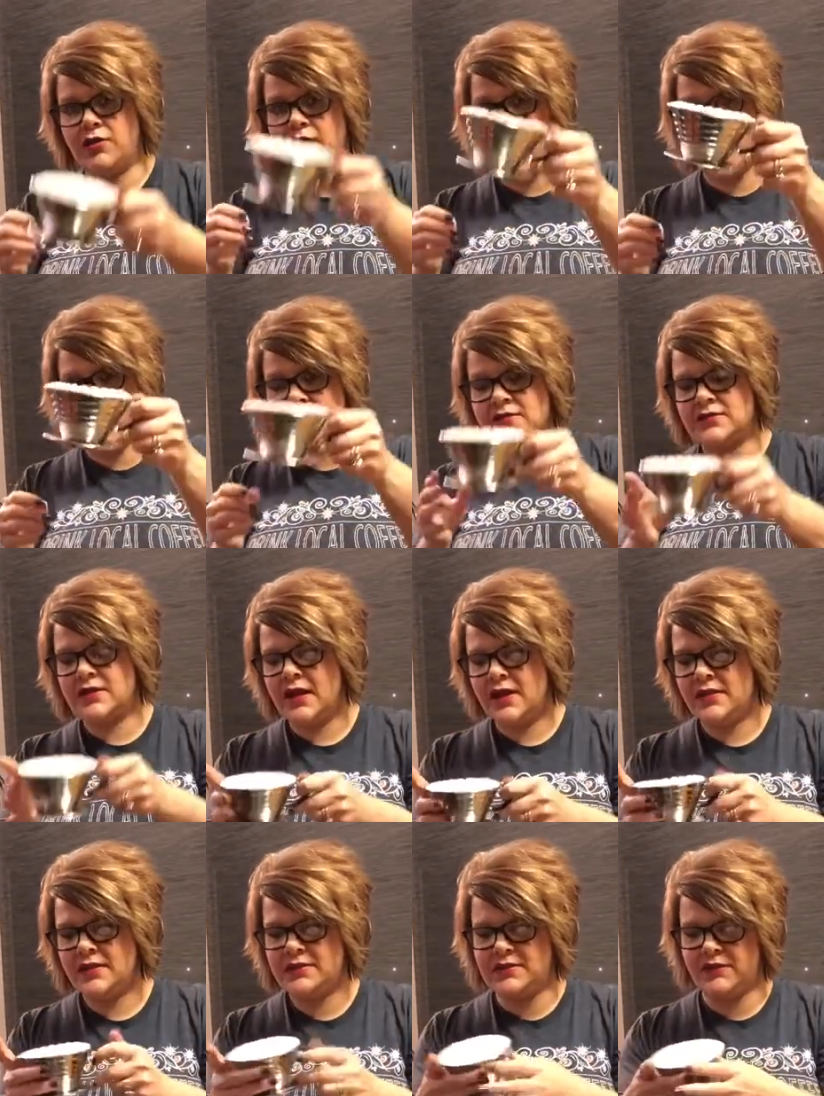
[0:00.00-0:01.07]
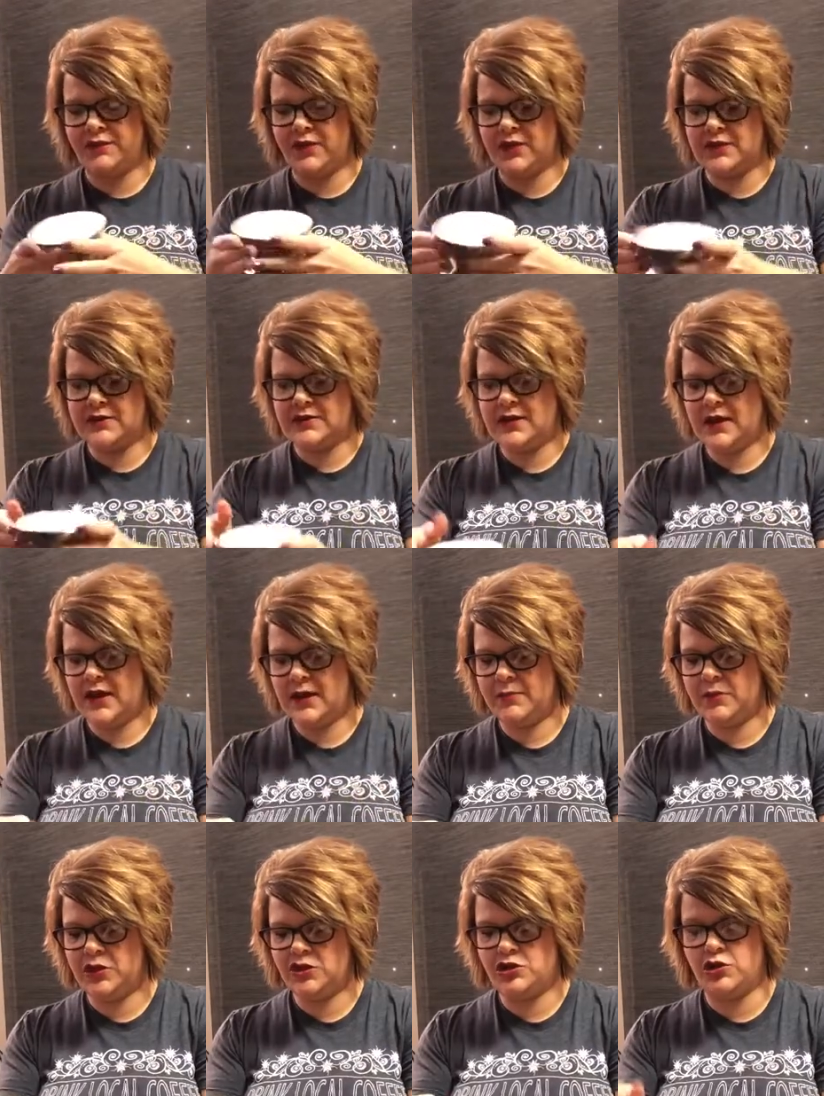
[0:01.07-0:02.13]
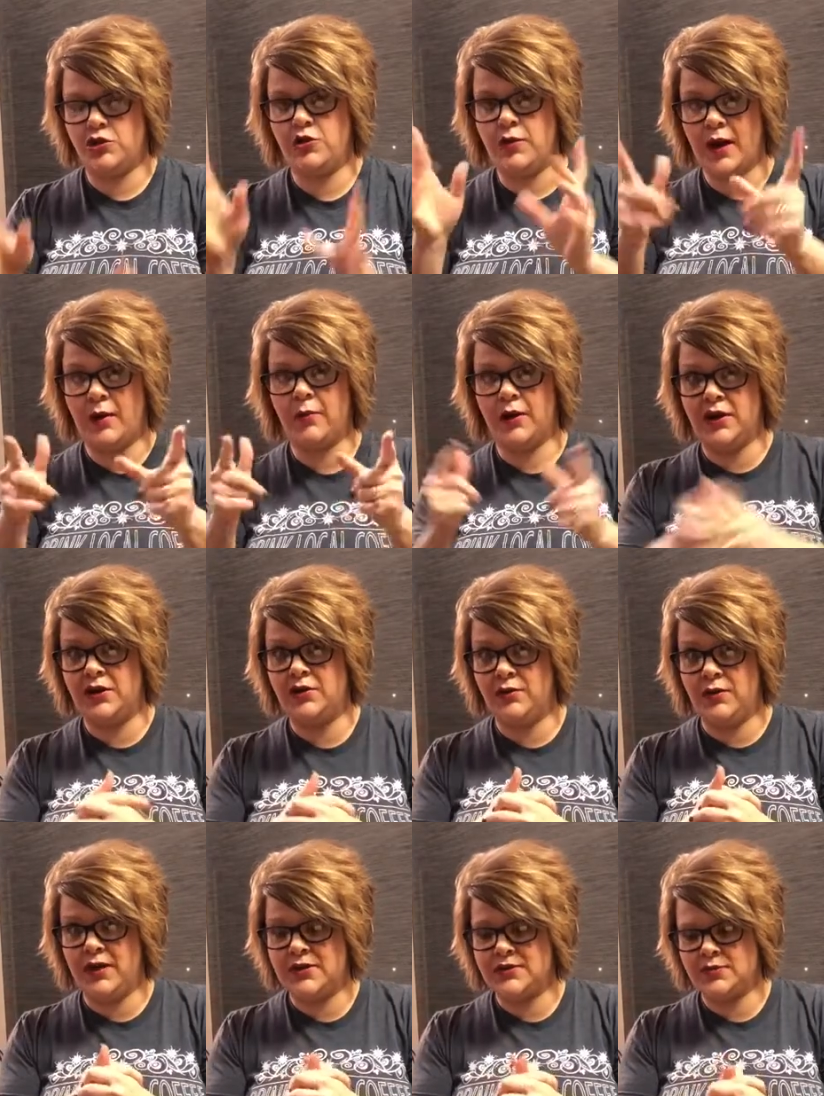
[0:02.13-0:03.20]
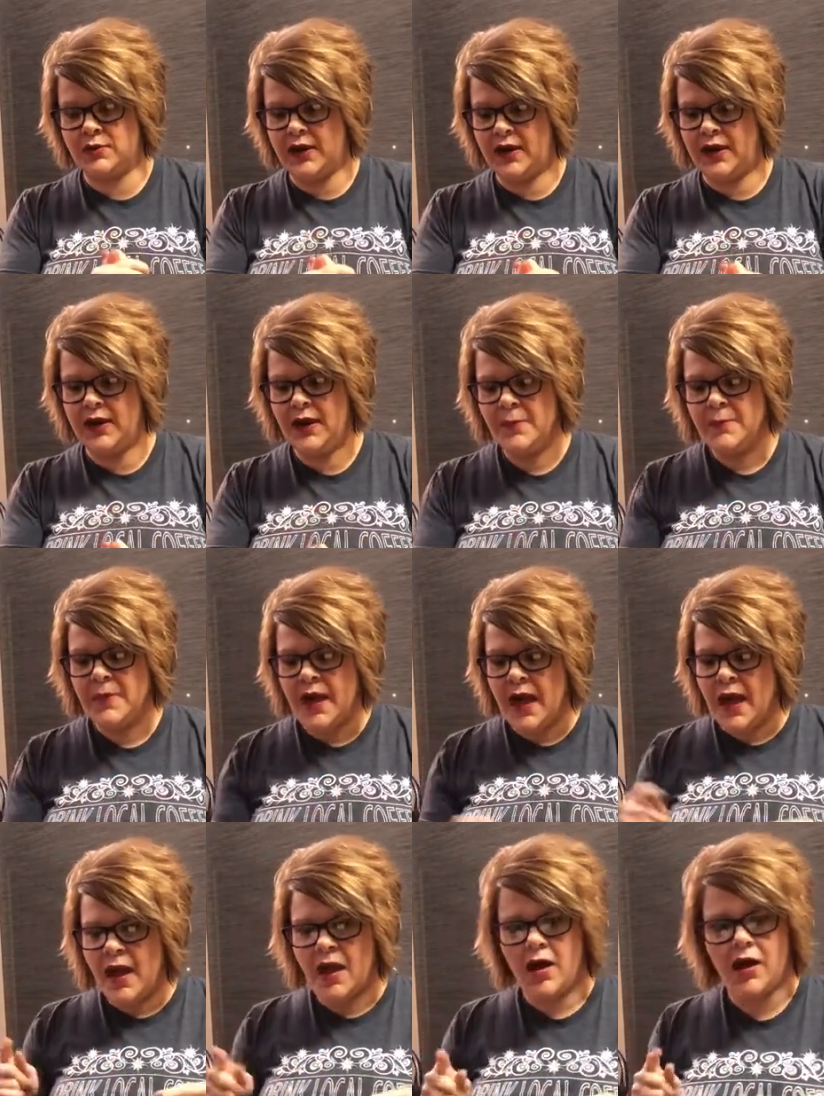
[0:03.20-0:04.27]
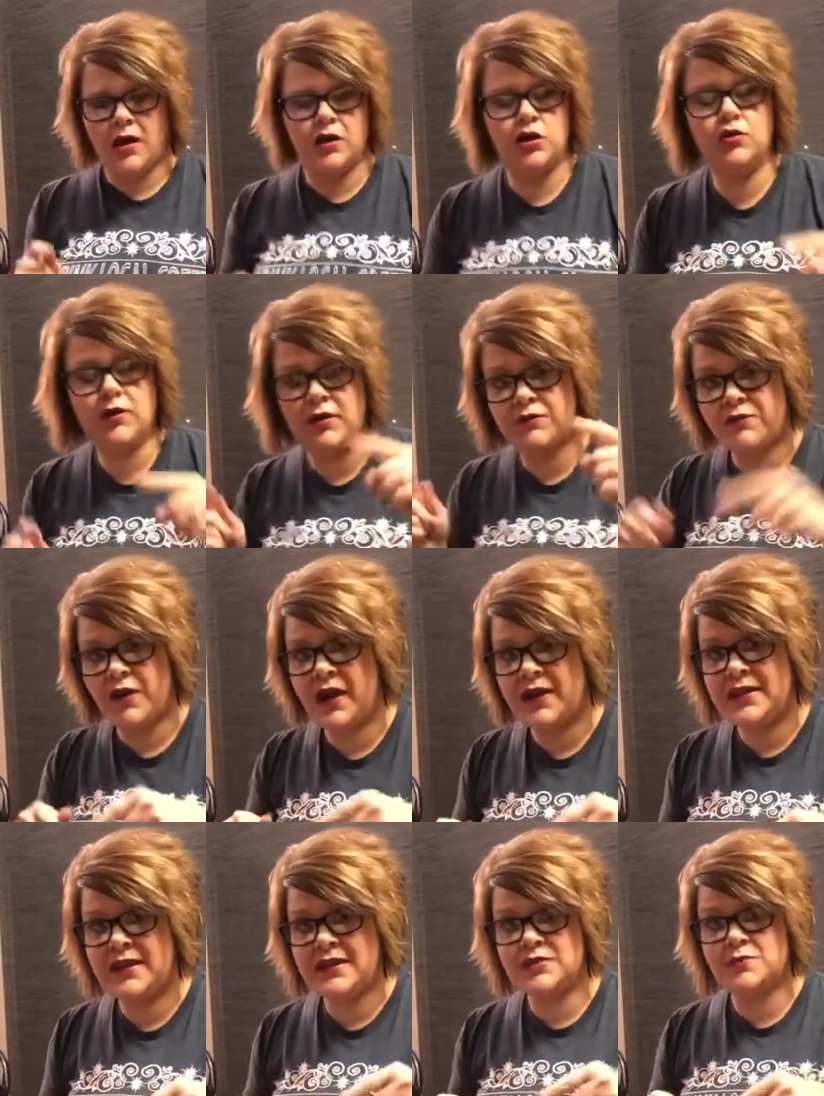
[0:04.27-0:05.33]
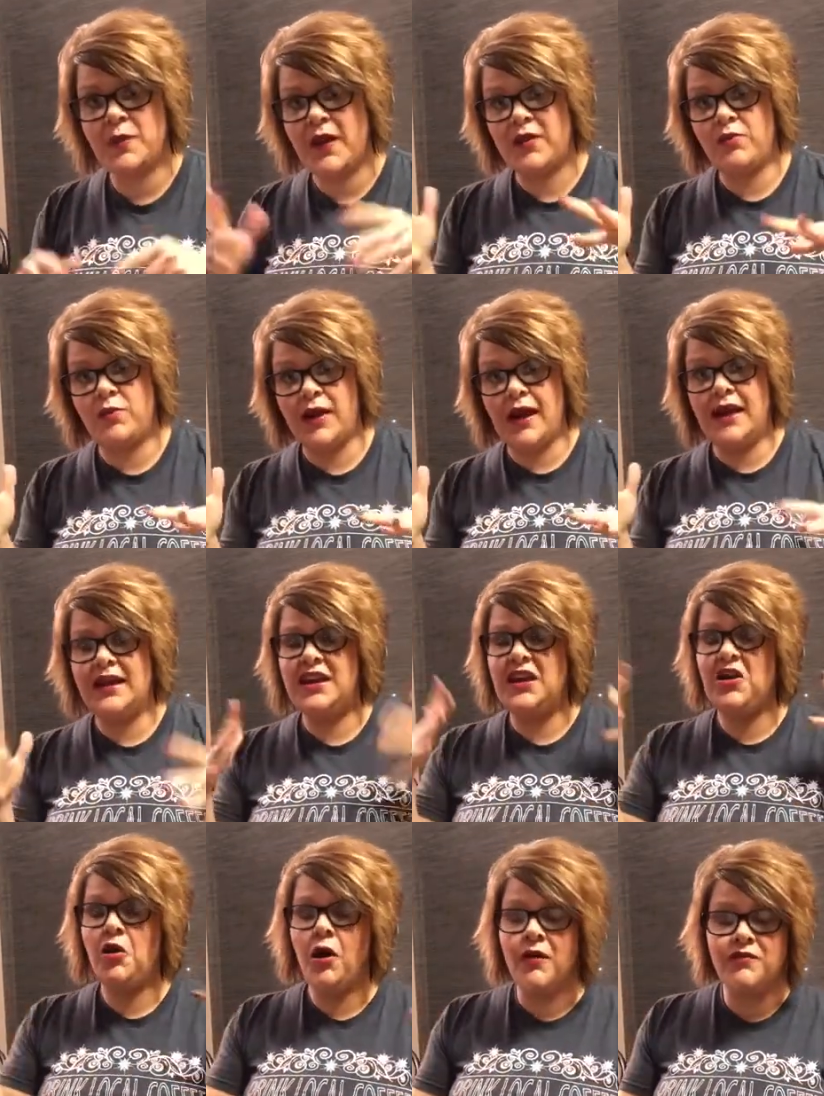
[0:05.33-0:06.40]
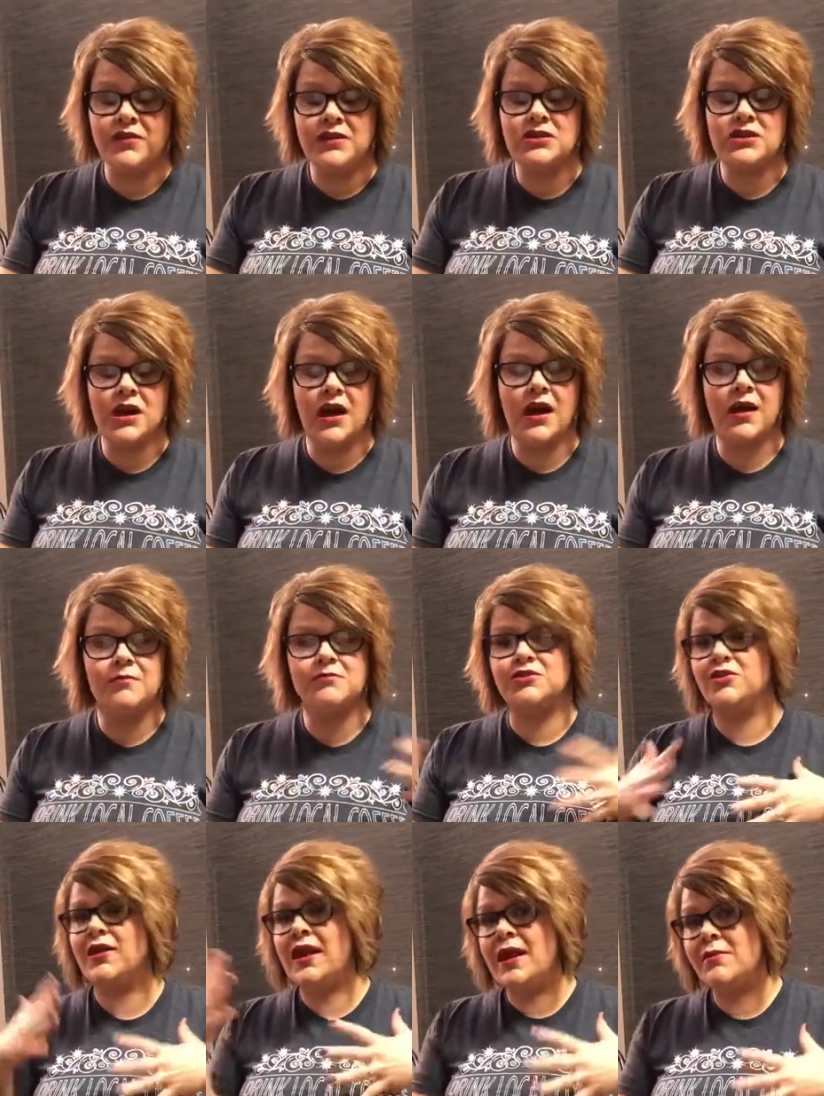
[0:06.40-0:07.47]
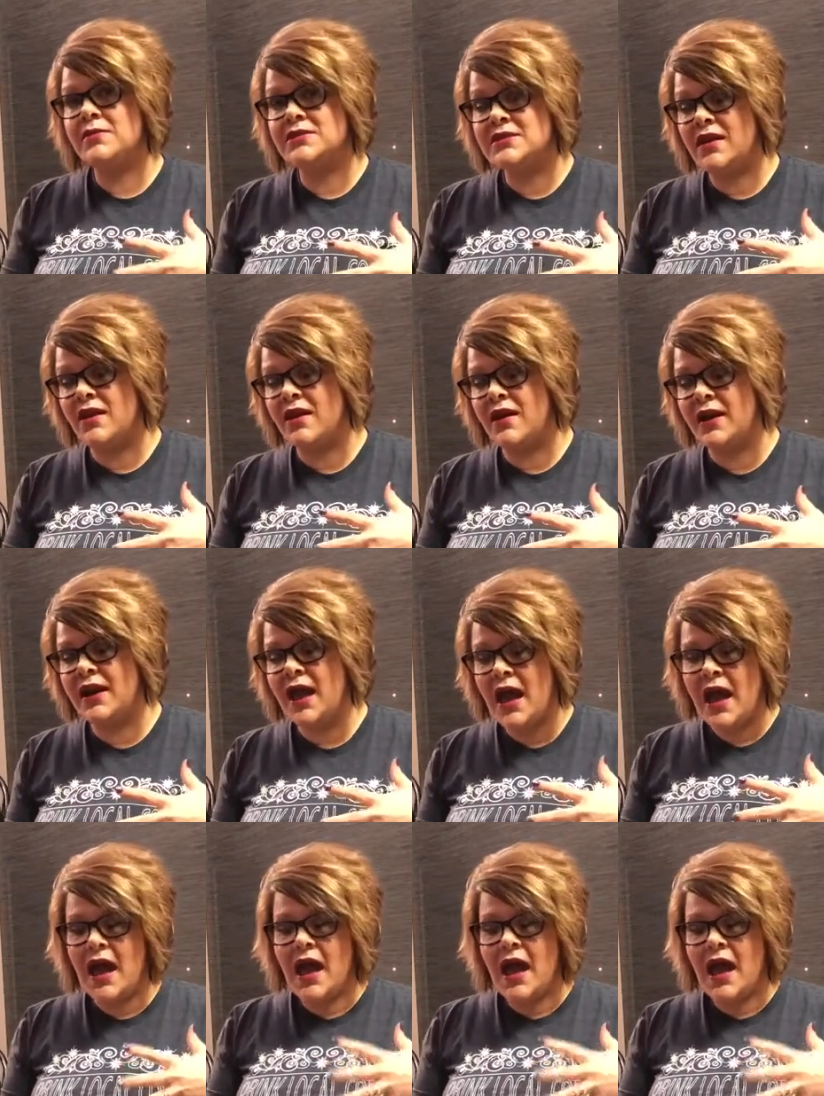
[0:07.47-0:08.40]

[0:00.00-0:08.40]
that's the difference. And I'm gonna show you how we're gonna do this, okay? You can find these, by the way, at any coffee shops or Amazon.